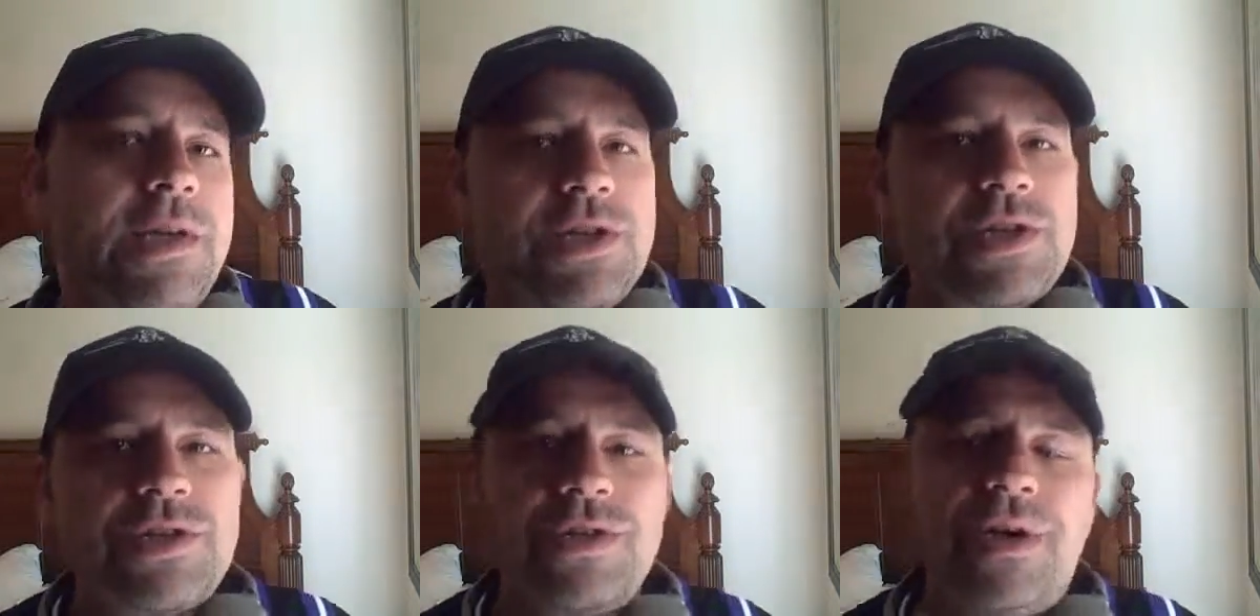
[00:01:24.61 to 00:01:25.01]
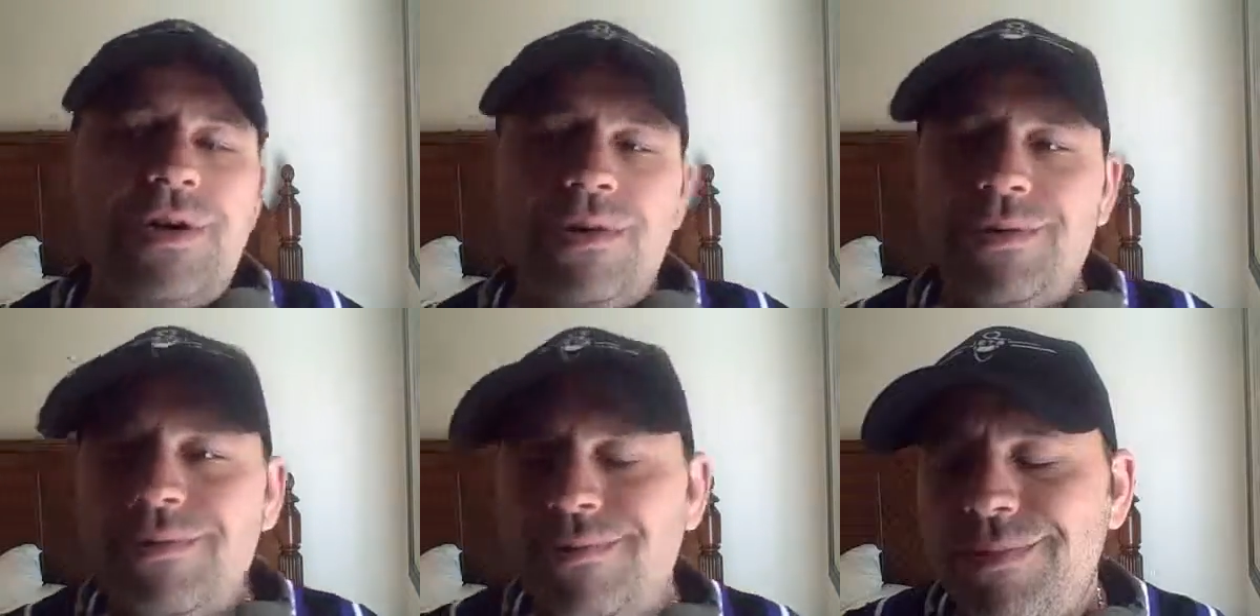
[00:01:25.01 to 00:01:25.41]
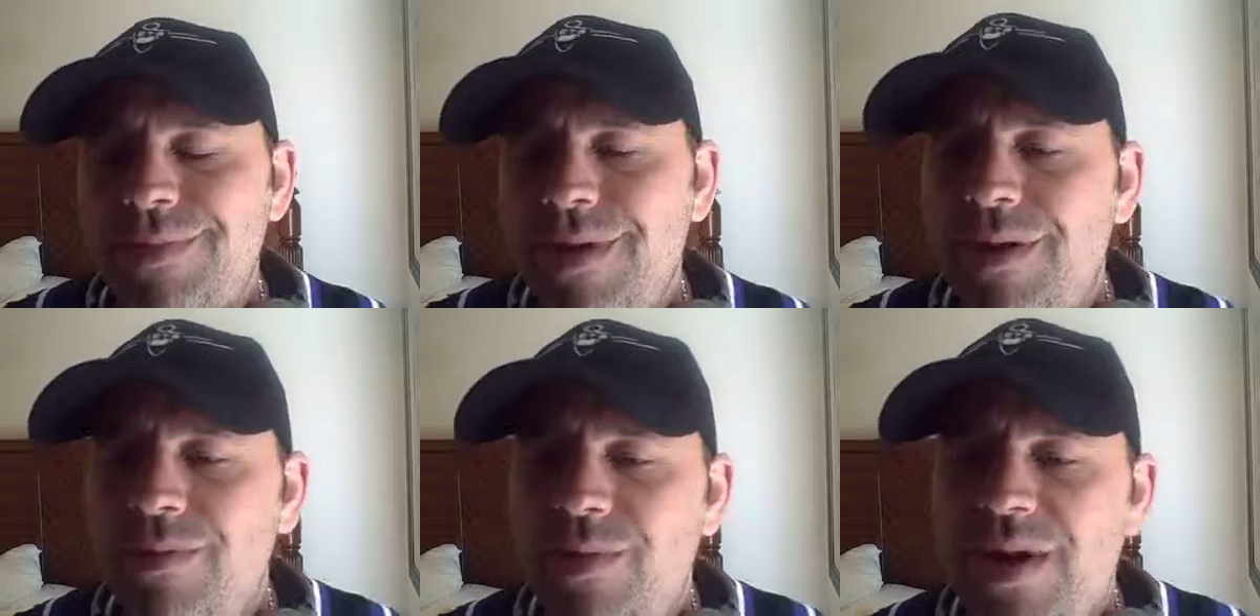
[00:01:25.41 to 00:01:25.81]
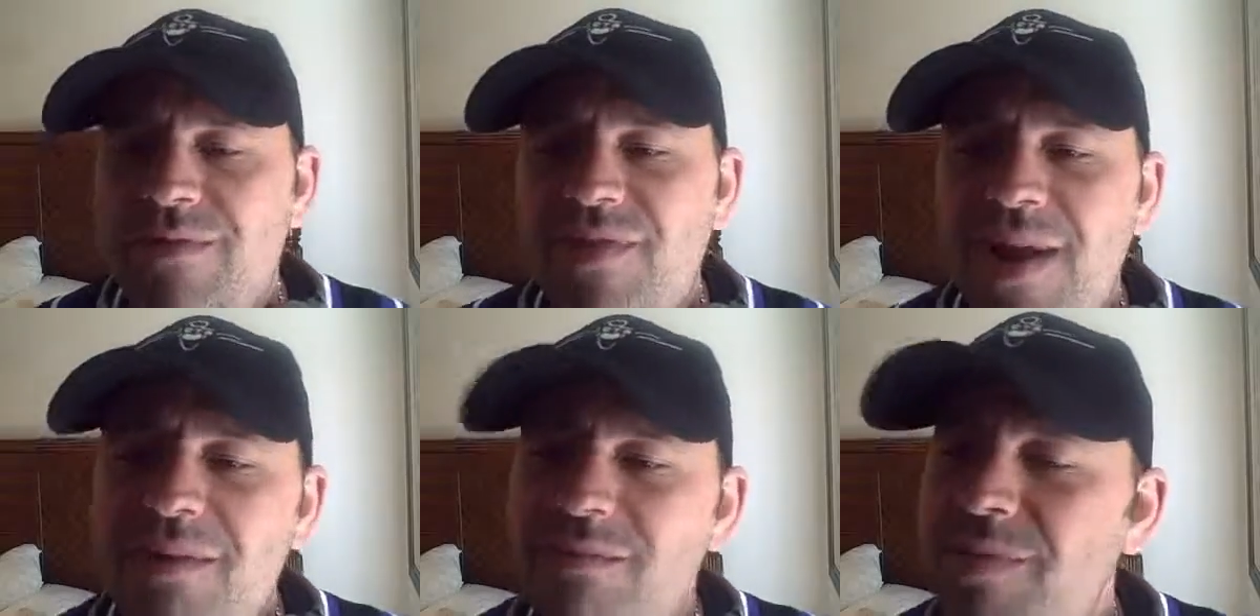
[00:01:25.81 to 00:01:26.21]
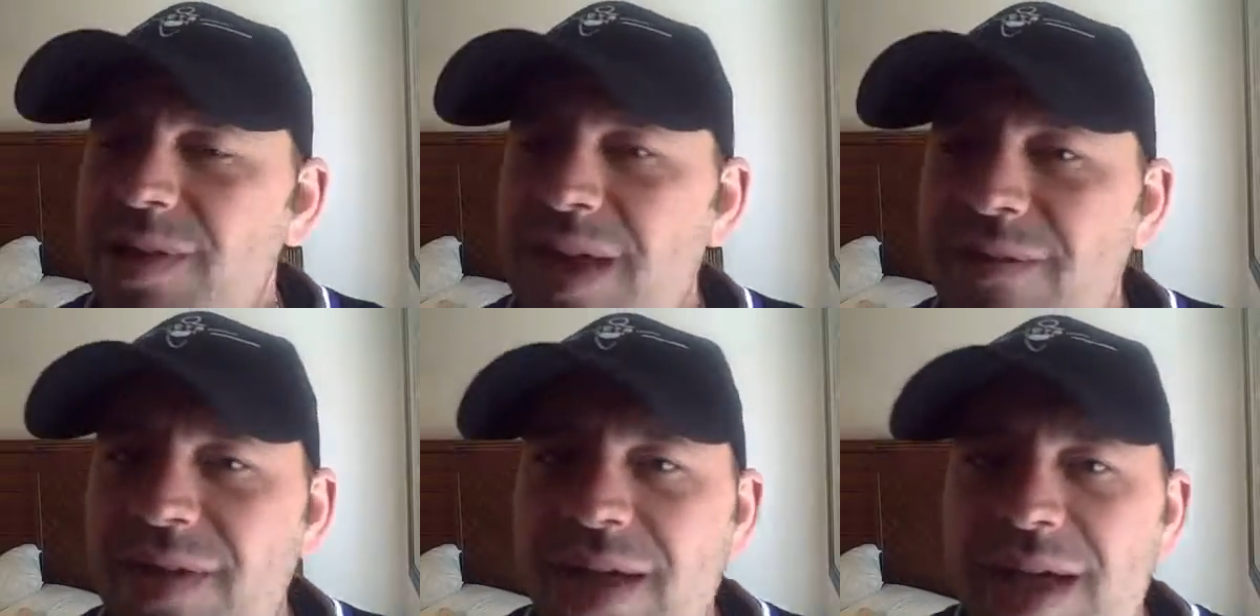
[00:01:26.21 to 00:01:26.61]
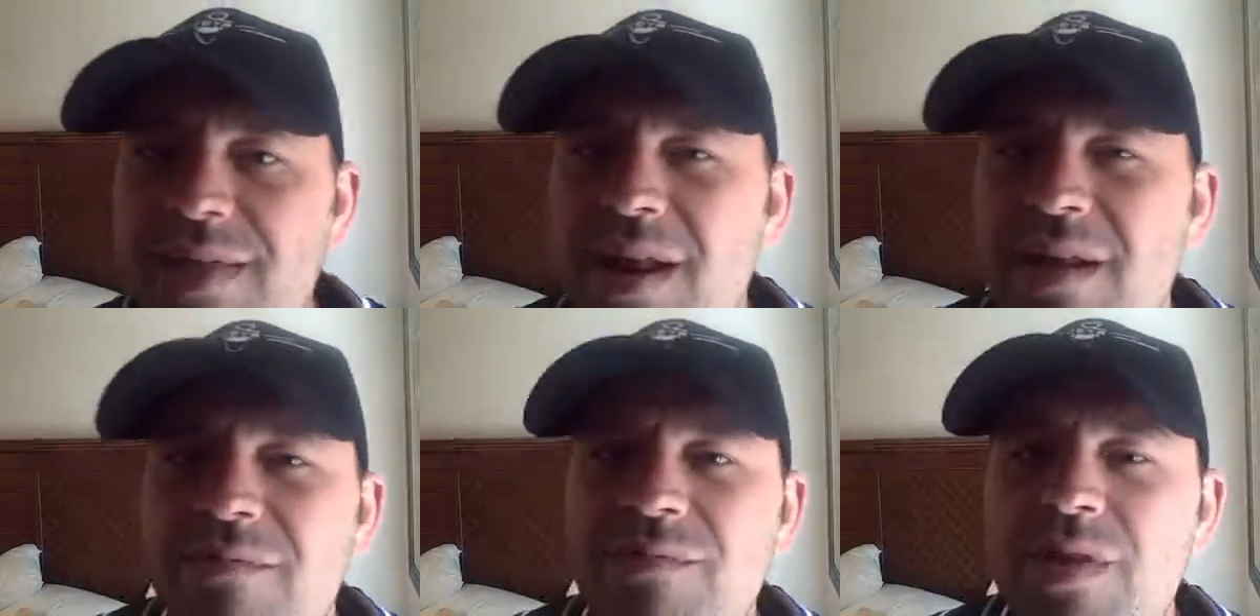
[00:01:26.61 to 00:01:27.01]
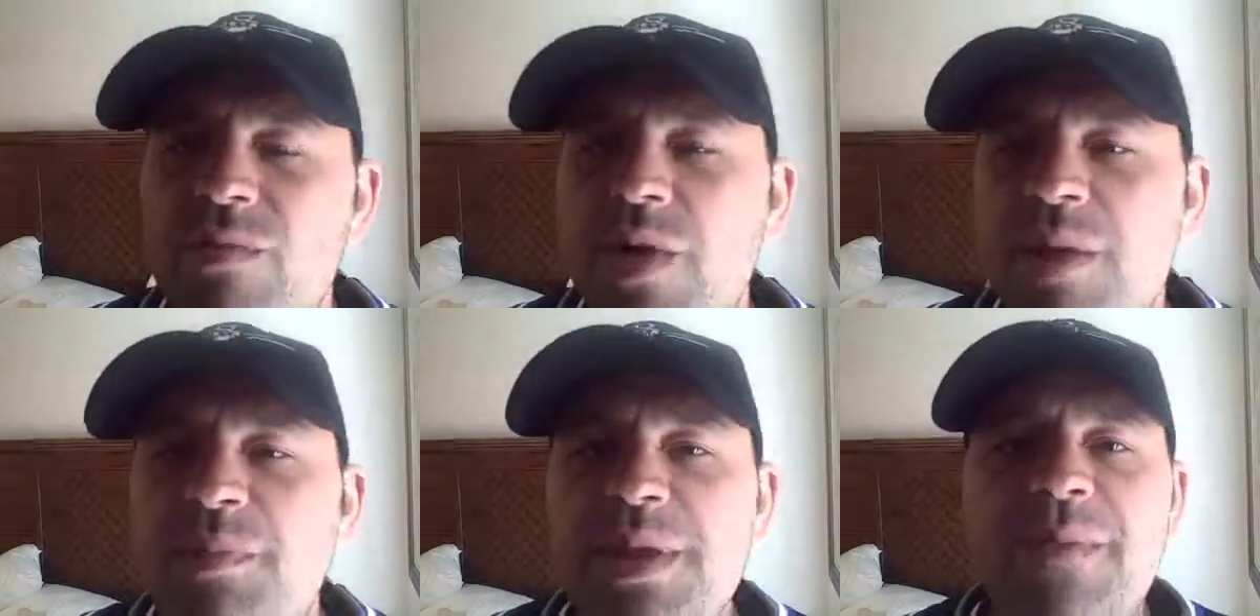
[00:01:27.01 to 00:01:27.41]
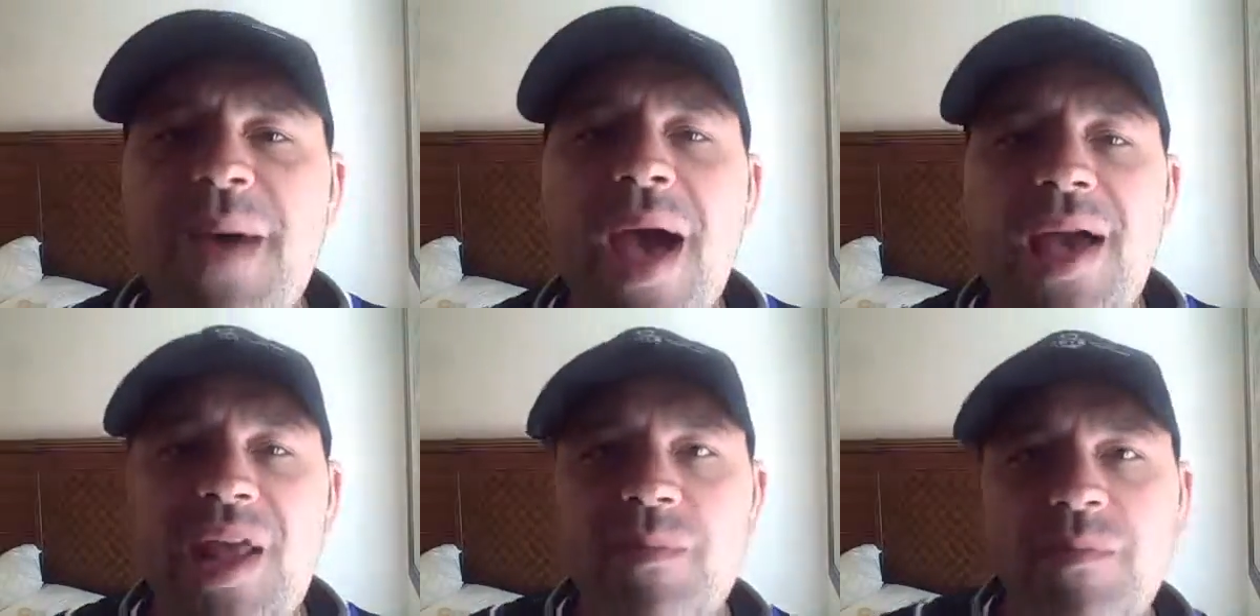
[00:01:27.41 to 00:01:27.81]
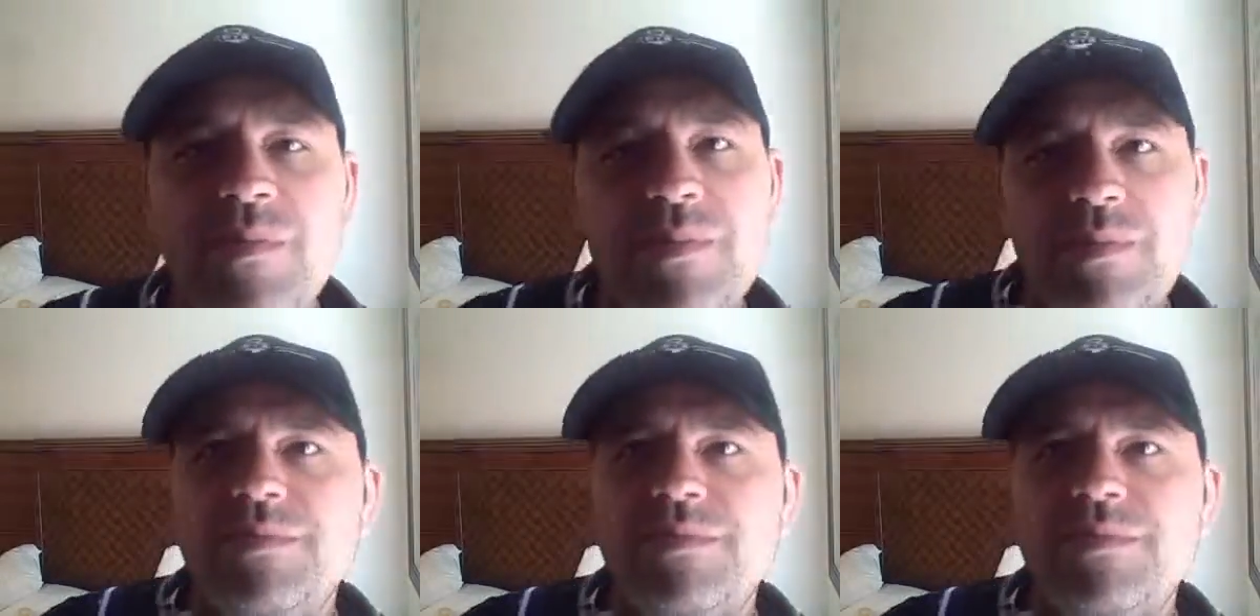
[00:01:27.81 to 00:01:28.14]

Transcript: So whenever I didn't really have a hand, I didn't really want to play back in.